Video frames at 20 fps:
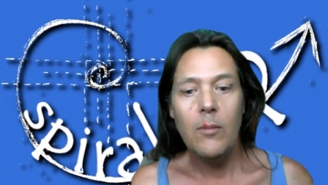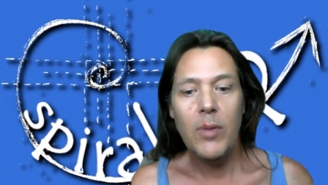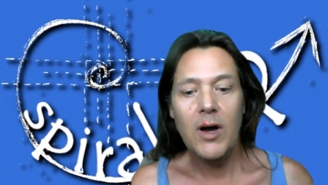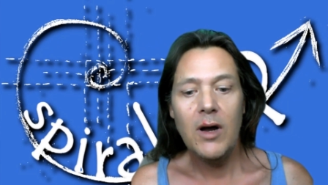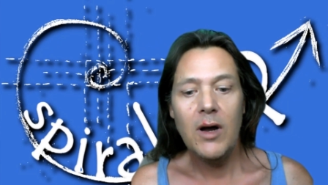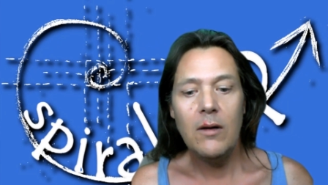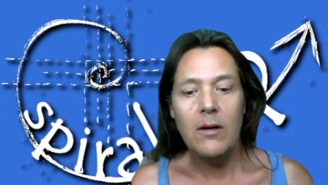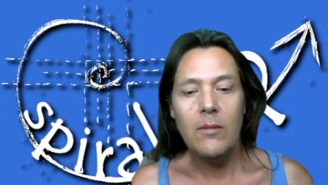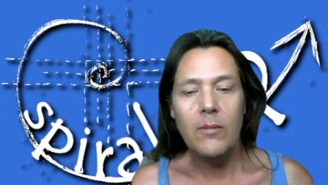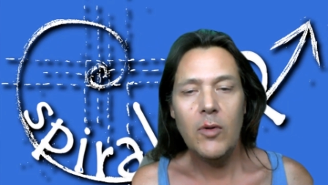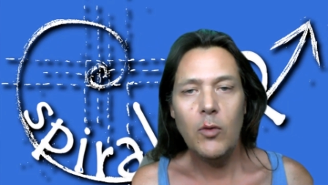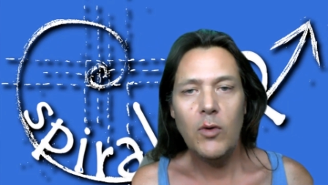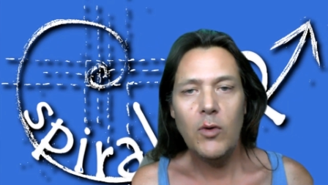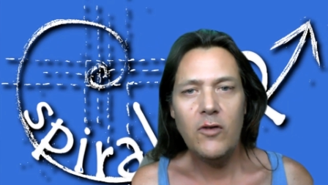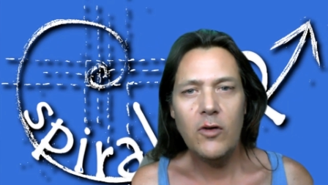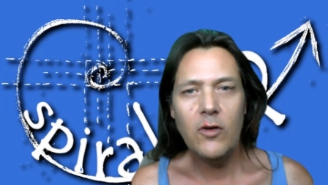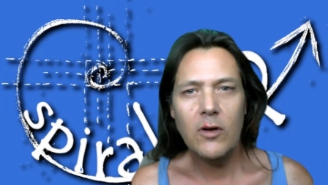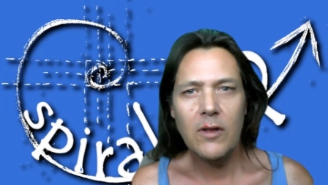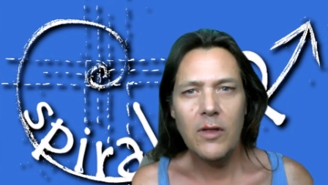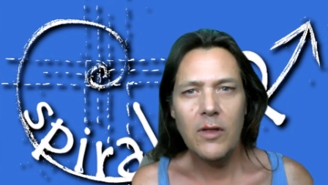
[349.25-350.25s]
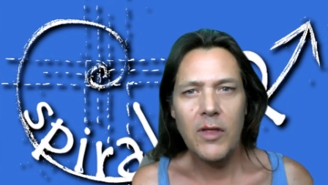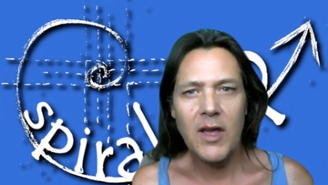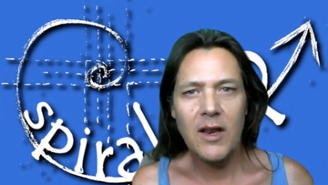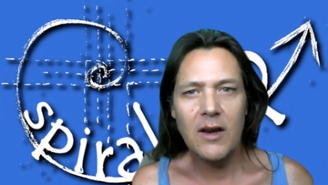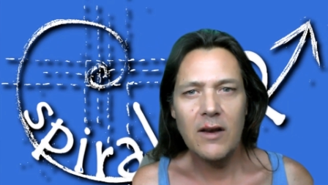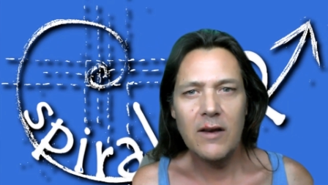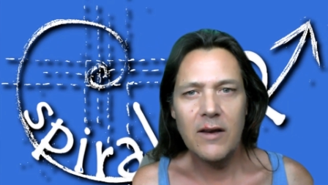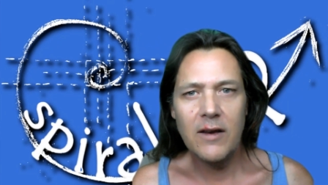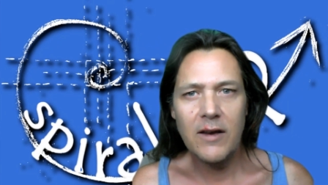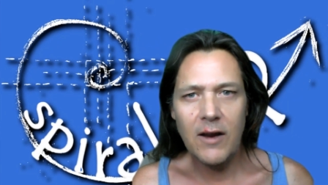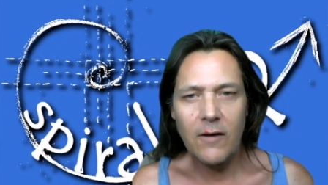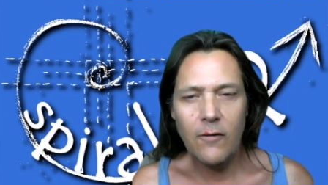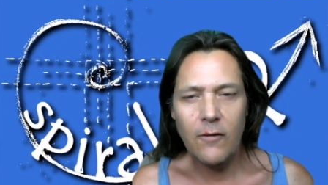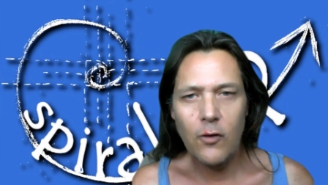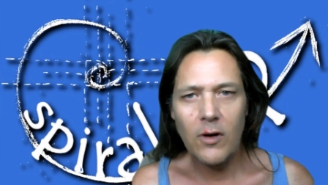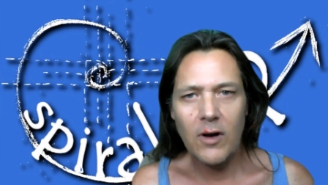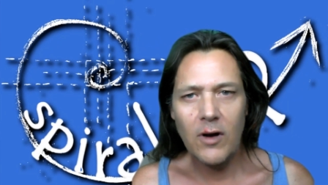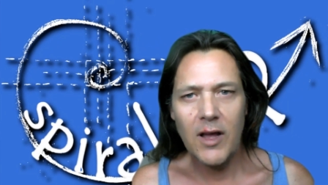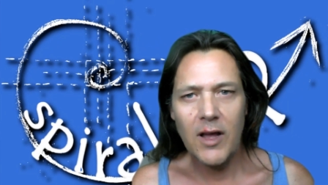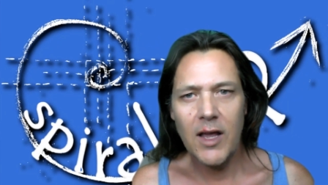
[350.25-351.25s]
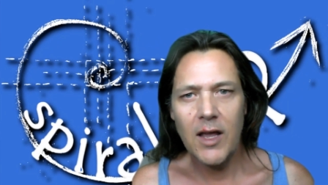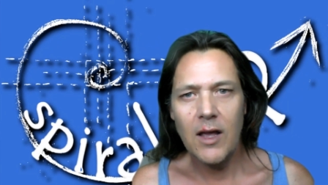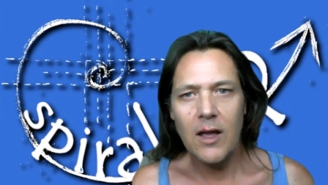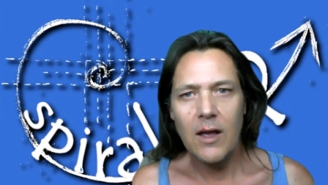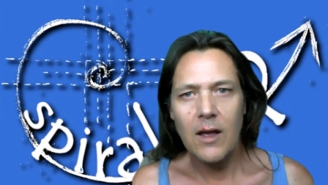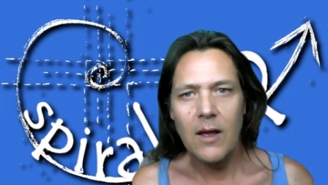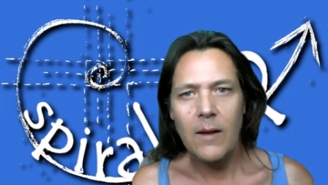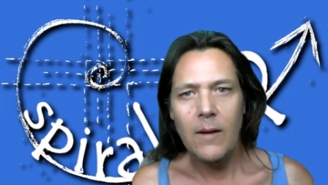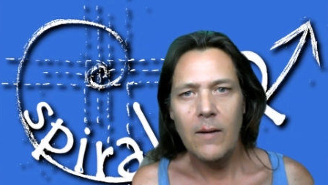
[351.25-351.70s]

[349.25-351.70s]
but but we've got to think differently